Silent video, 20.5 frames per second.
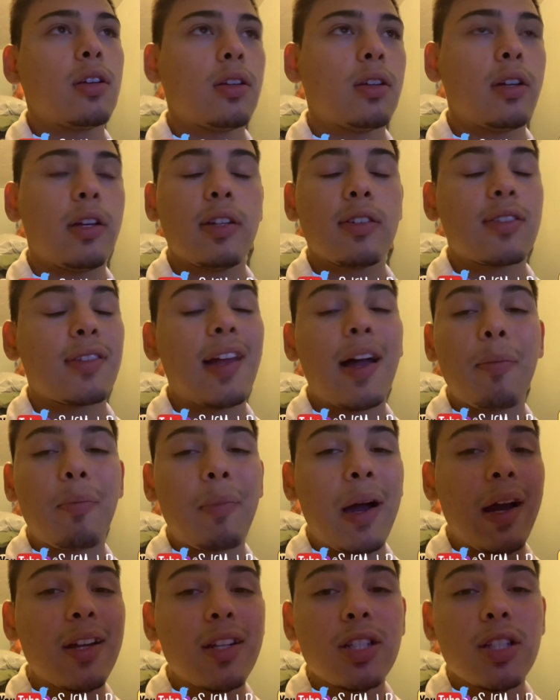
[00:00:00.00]
It's not
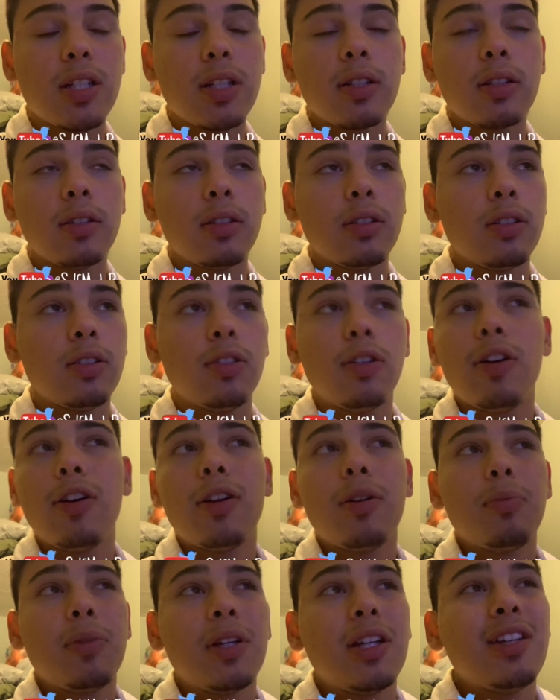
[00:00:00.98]
my shit. You know what I
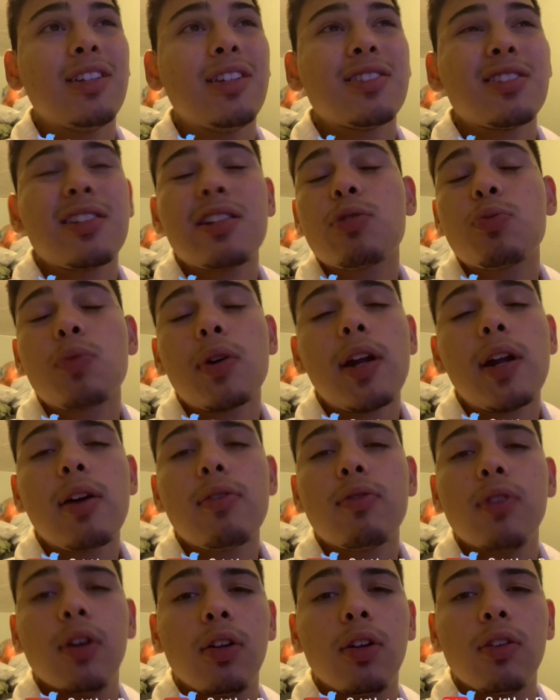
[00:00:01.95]
mean? It's just
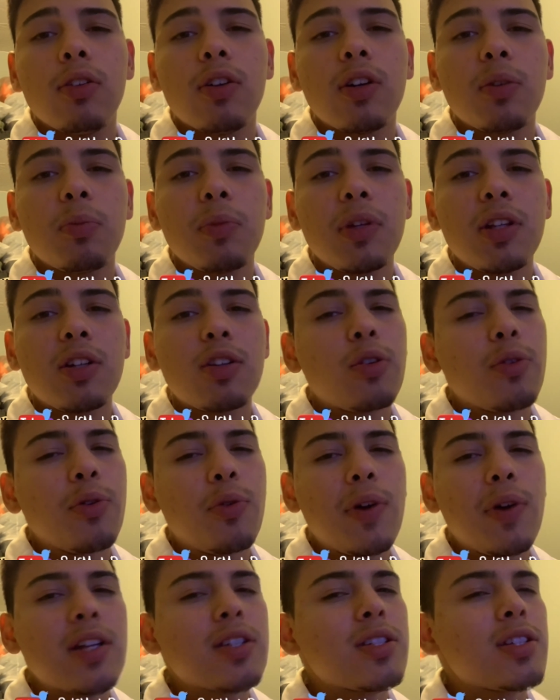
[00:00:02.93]
whatever. You know what I mean? Don't
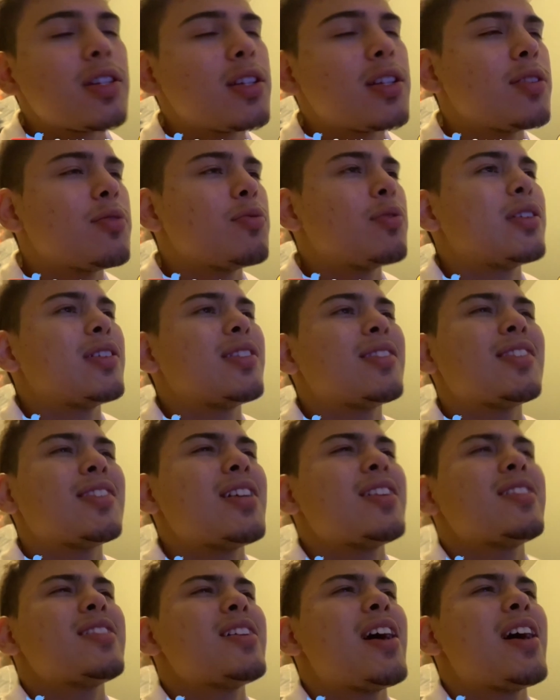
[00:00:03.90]
question it. It
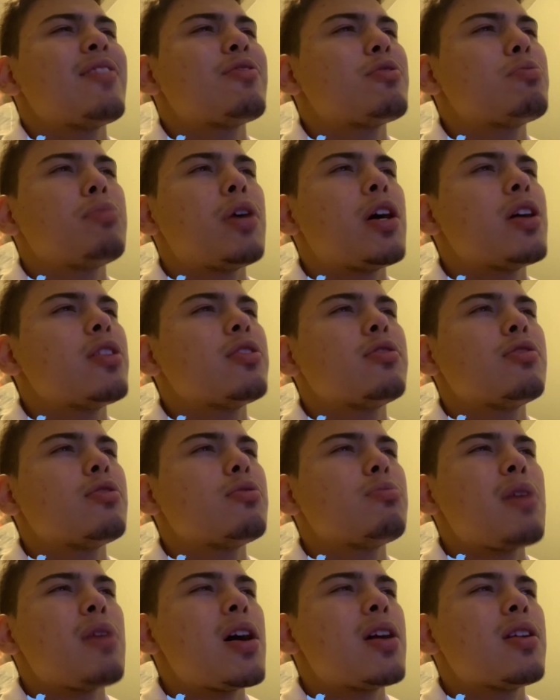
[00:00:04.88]
doesn't have to bother
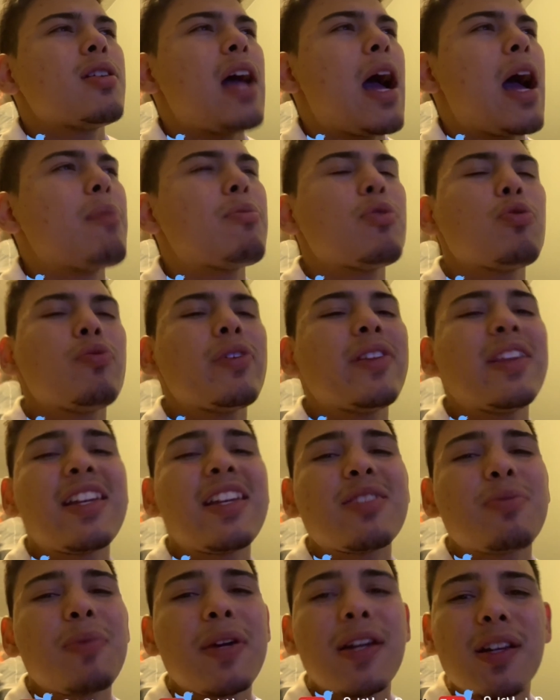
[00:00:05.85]
nobody. I'm the one
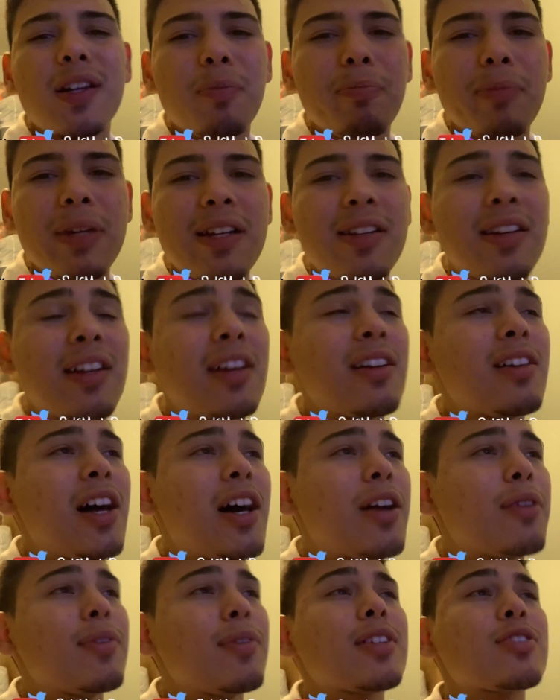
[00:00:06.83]
that's making a big deal out
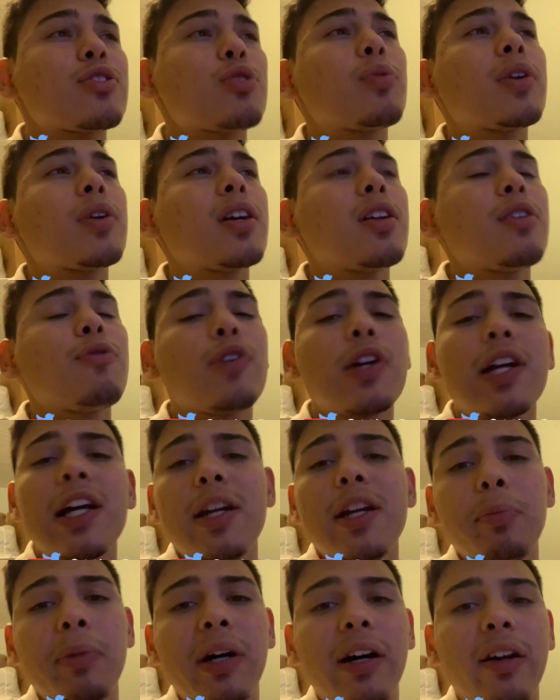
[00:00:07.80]
of it, so we're going to forget
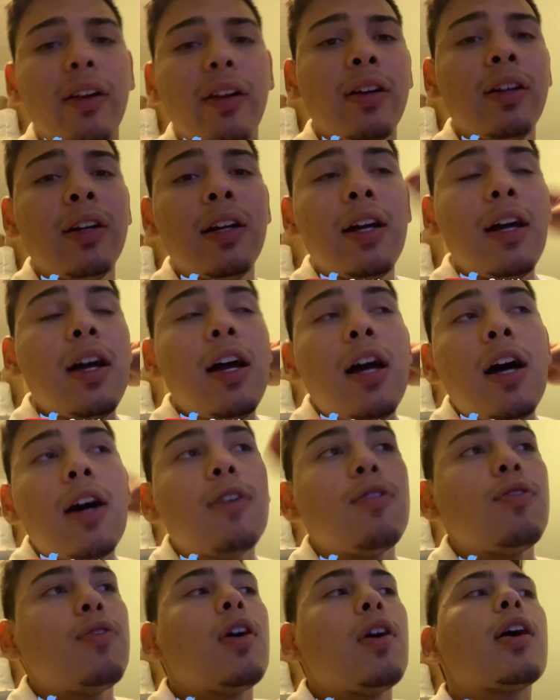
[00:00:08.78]
about it.
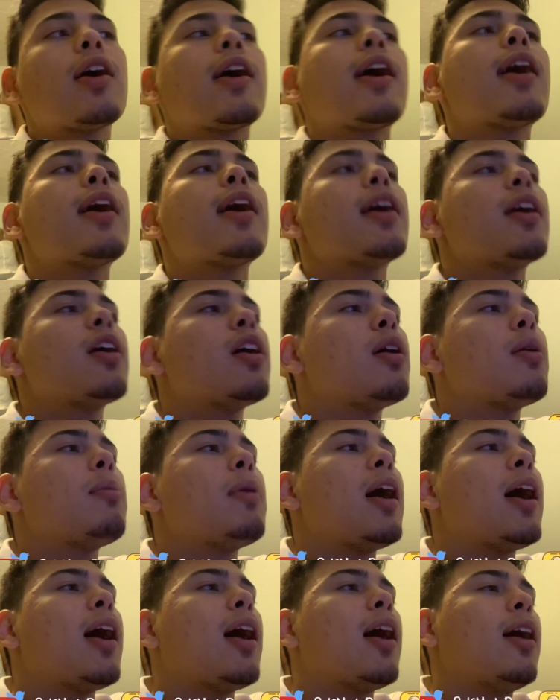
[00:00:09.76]
Forget
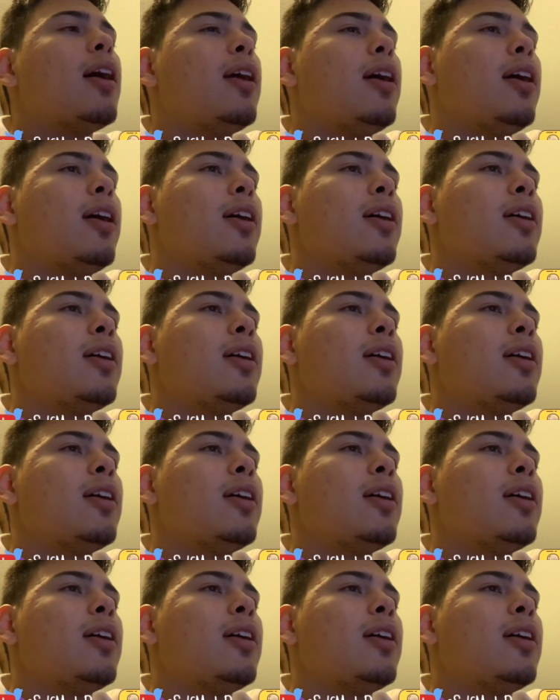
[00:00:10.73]
about it.